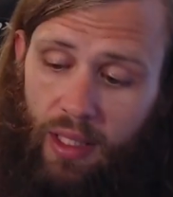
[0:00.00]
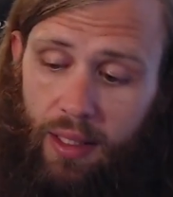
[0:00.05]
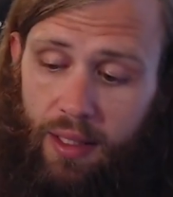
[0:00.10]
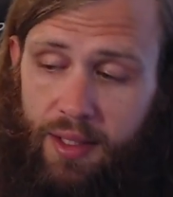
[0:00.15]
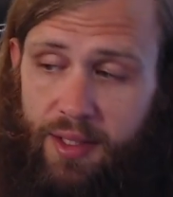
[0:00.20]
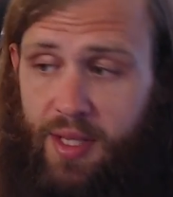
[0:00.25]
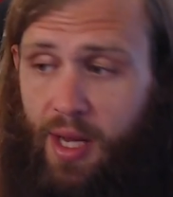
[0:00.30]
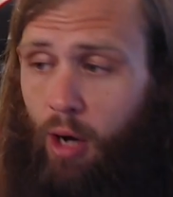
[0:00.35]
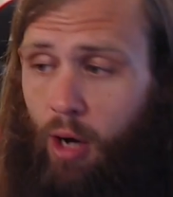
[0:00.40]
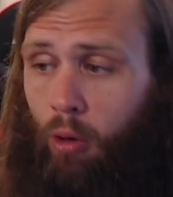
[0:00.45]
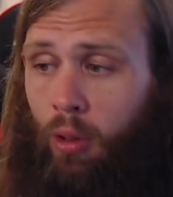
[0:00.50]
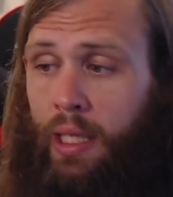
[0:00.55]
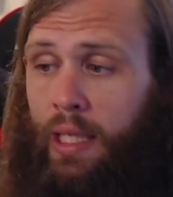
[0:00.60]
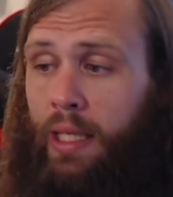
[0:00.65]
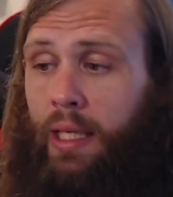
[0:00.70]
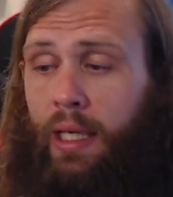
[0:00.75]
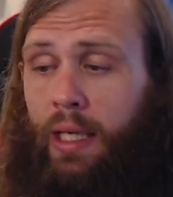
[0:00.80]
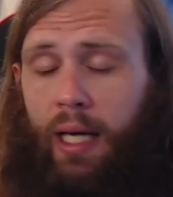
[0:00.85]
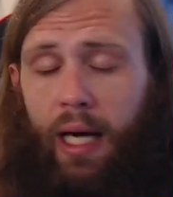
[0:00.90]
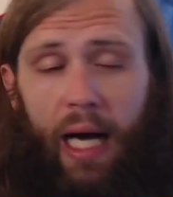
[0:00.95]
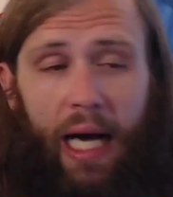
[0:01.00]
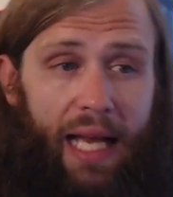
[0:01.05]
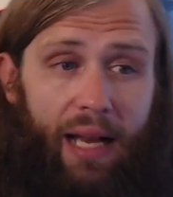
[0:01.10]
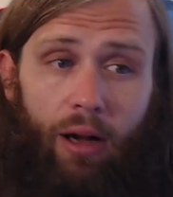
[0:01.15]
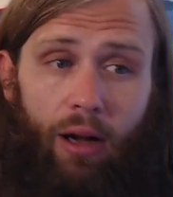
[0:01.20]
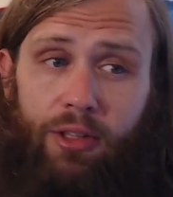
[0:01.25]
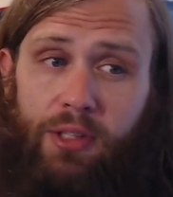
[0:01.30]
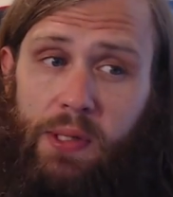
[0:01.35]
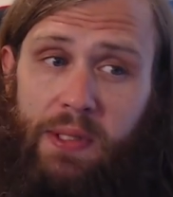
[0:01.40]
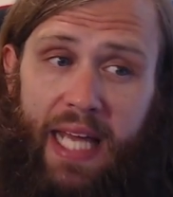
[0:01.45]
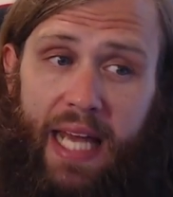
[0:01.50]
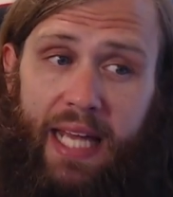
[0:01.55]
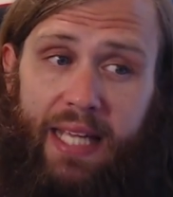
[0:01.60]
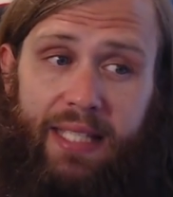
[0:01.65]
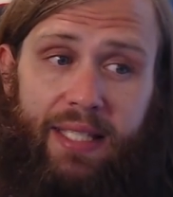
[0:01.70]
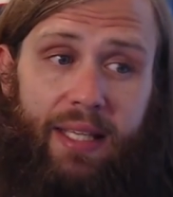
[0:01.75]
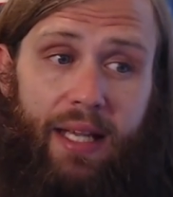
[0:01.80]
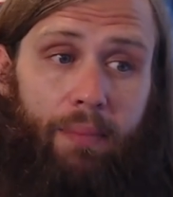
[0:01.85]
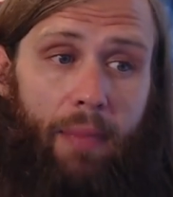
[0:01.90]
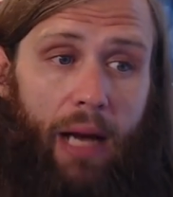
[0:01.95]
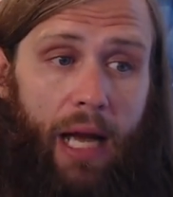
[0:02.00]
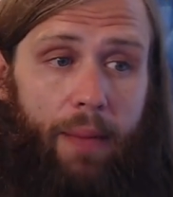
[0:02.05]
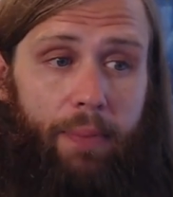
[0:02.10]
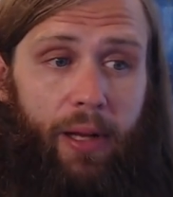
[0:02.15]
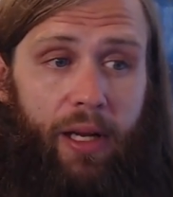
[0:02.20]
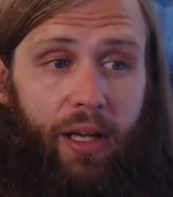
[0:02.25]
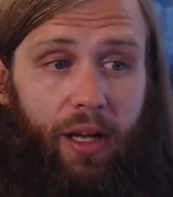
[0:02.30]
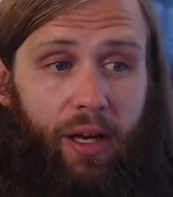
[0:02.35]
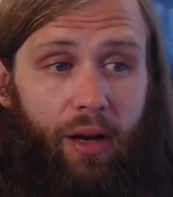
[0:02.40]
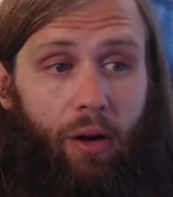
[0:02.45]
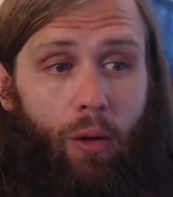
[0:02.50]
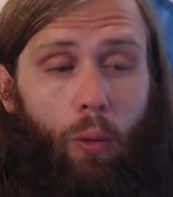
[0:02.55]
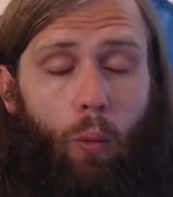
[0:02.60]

So uh, it also tastes, in my opinion,